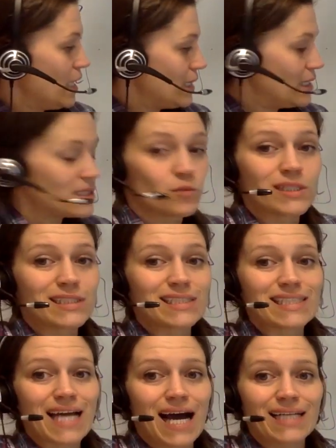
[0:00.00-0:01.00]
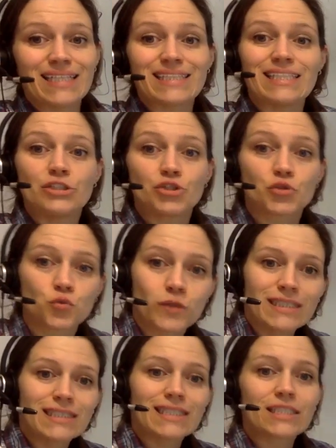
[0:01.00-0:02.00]
This one does not. It's
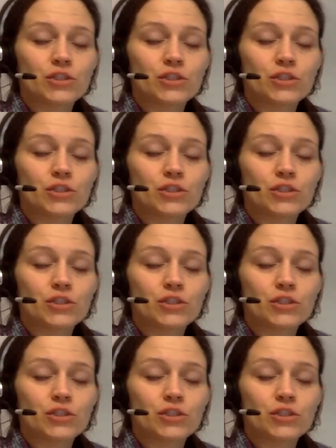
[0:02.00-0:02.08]
intrinsic